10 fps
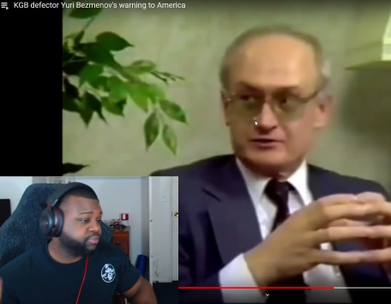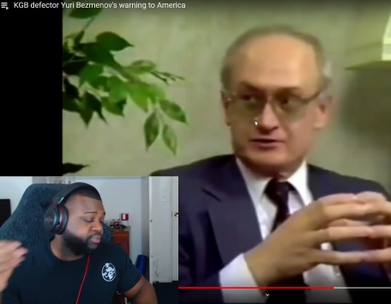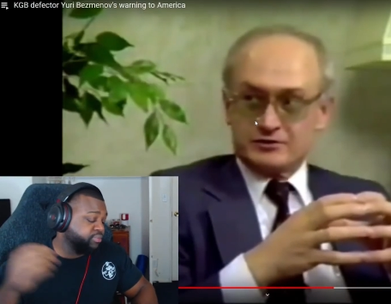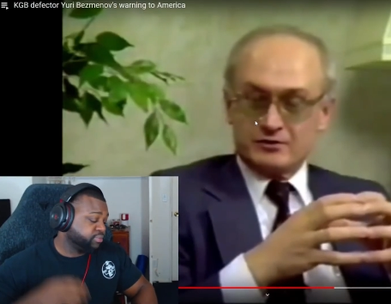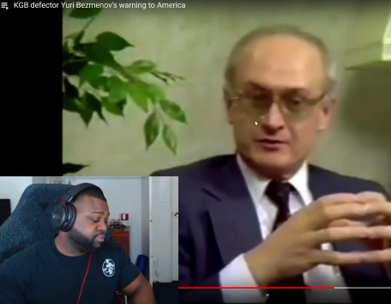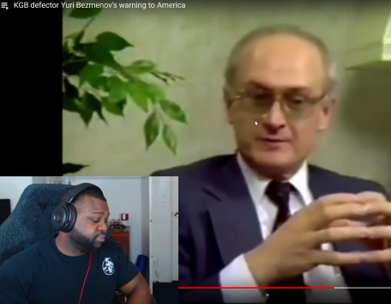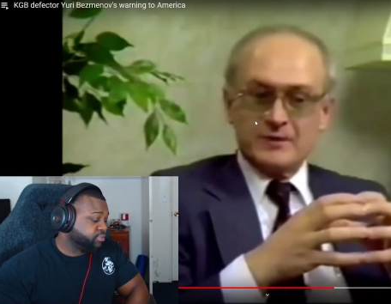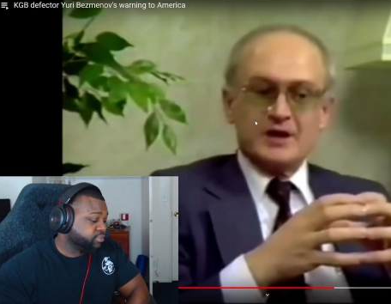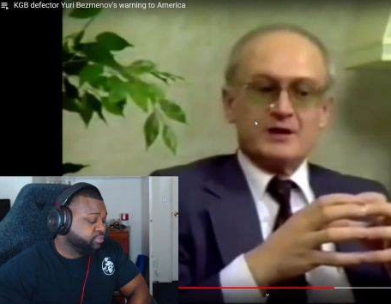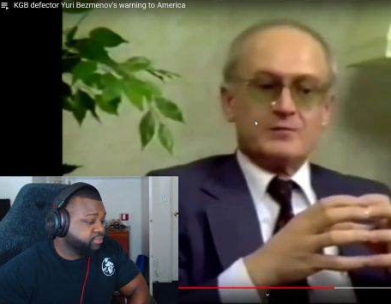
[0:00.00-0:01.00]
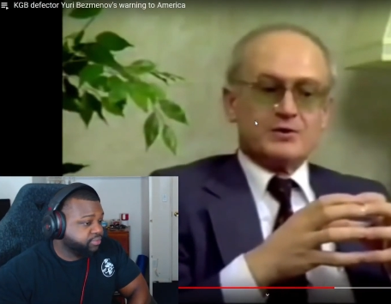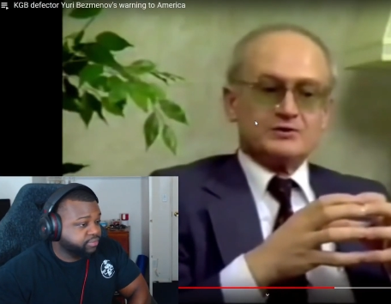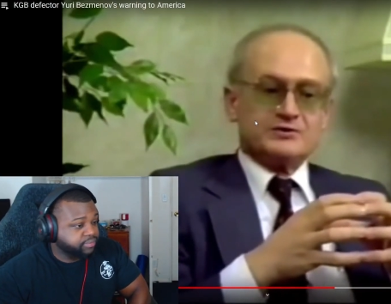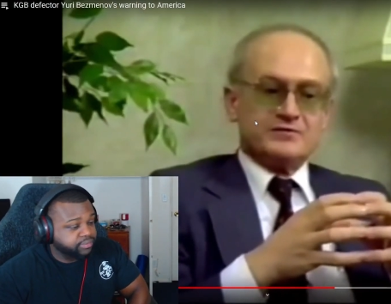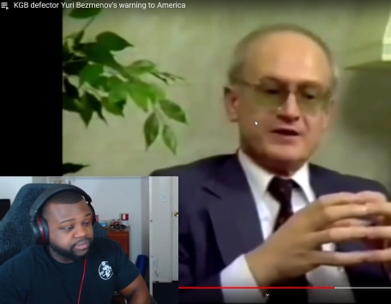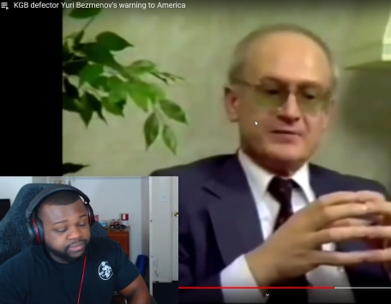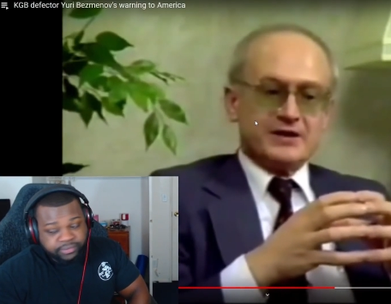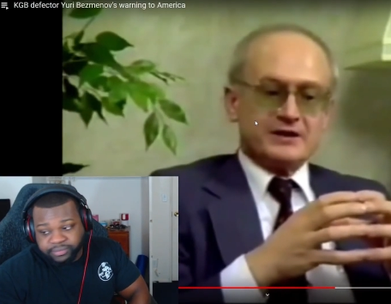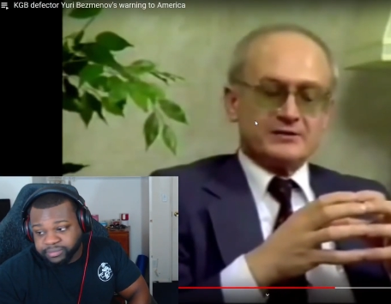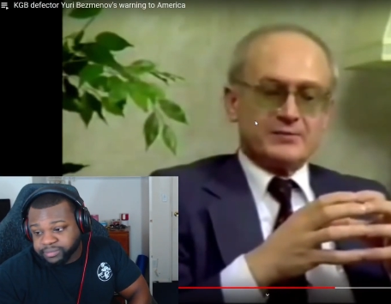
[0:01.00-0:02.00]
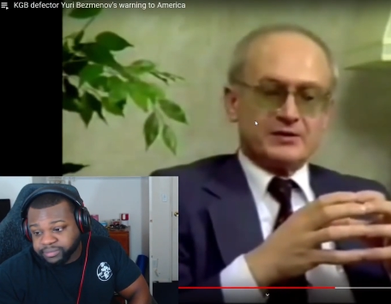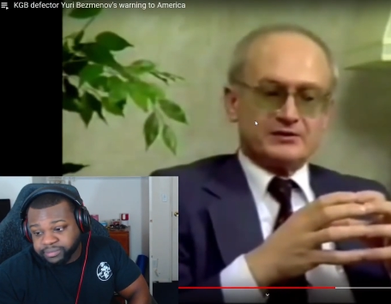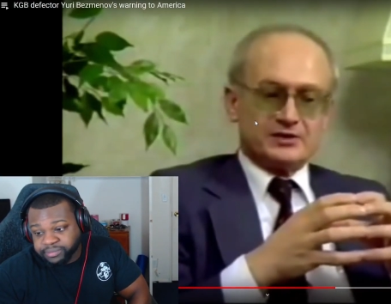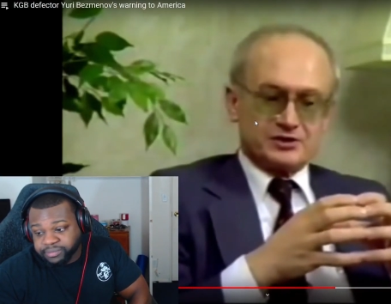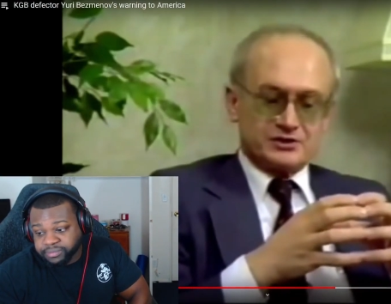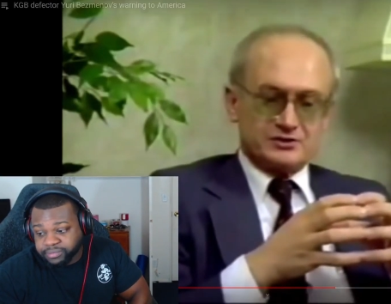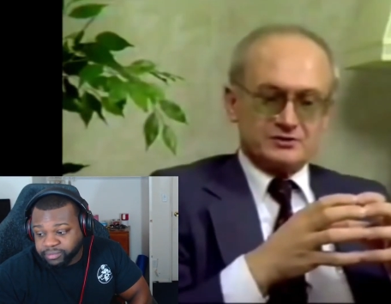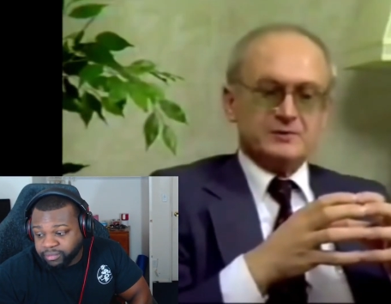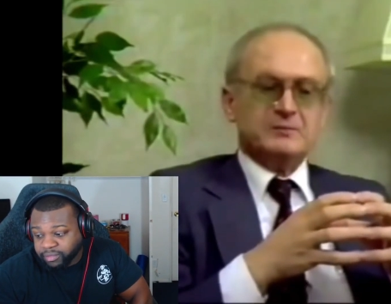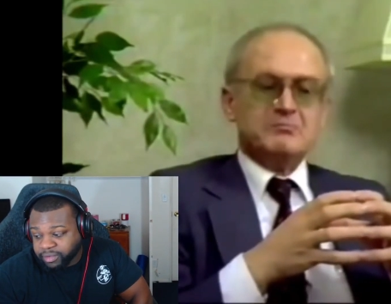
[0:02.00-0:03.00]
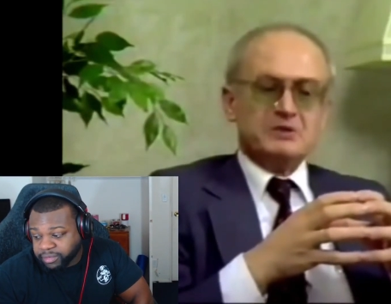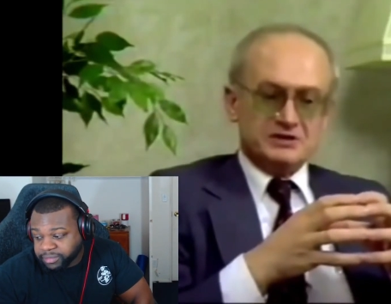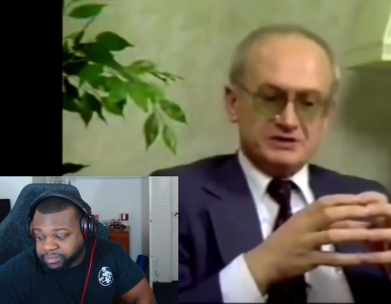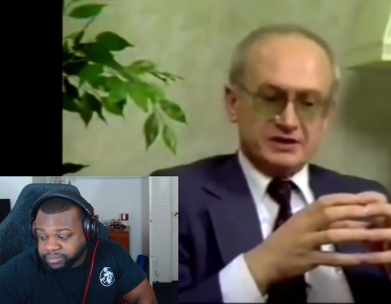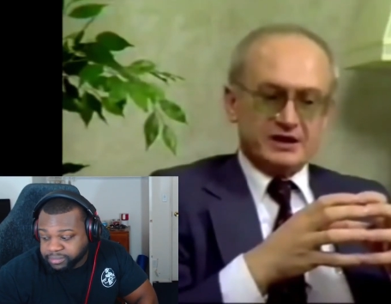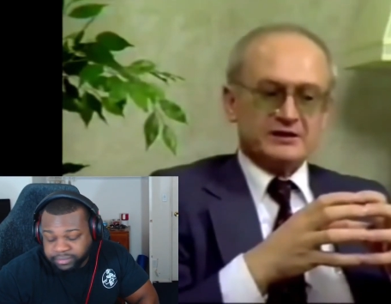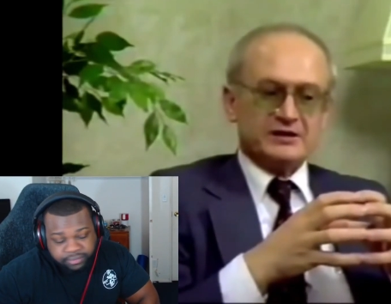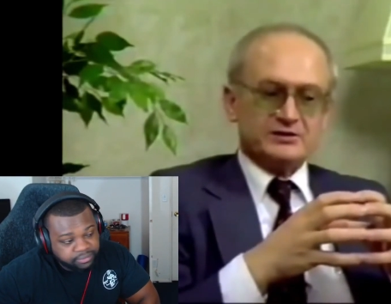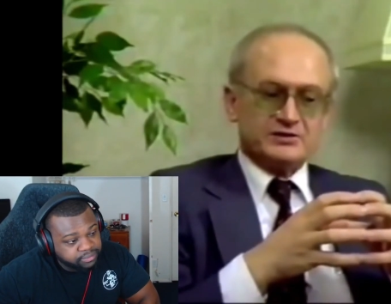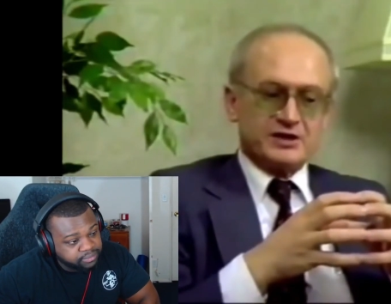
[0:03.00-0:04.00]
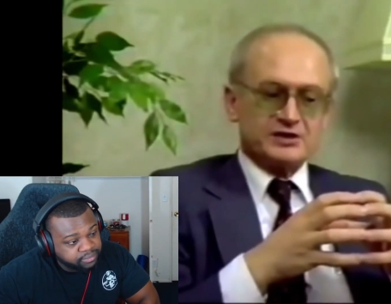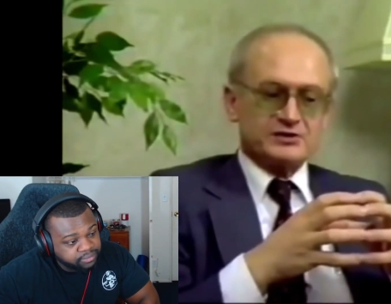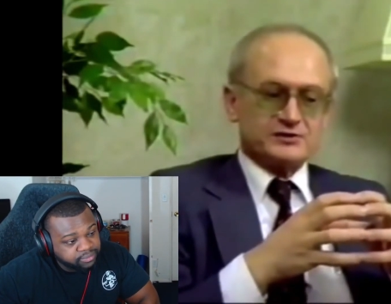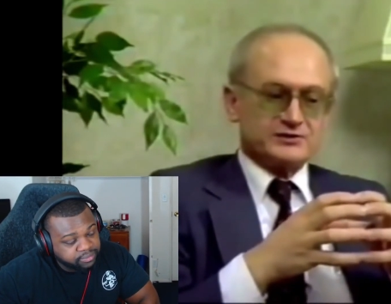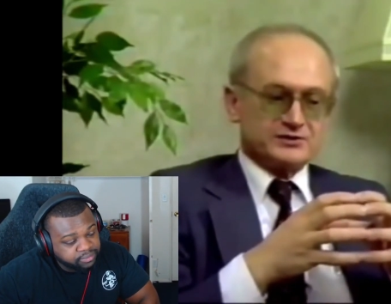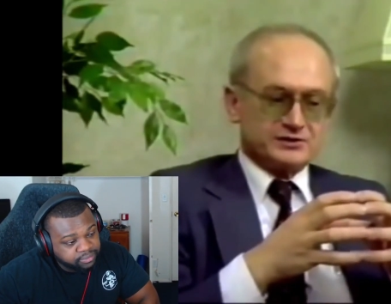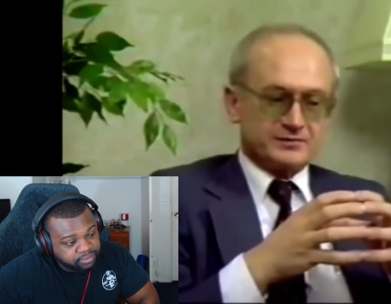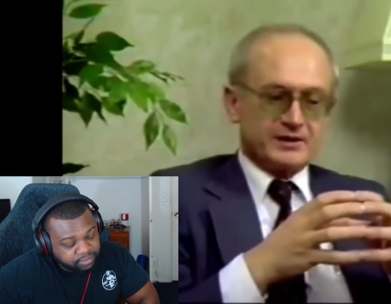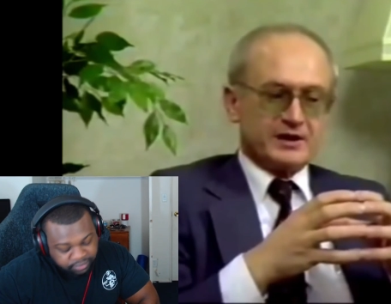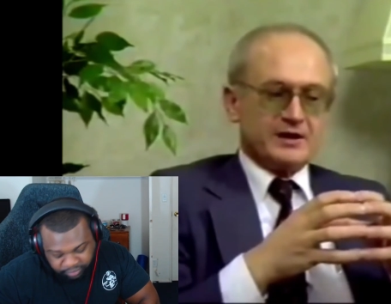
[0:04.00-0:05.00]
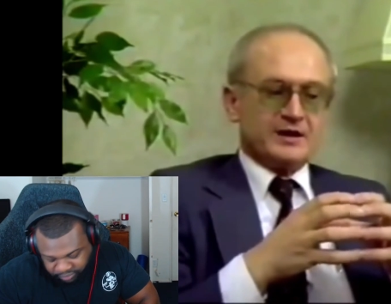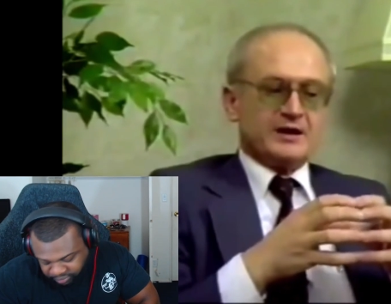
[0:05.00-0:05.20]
Speaker 1: of control. Most of the American politicians, media, and educational system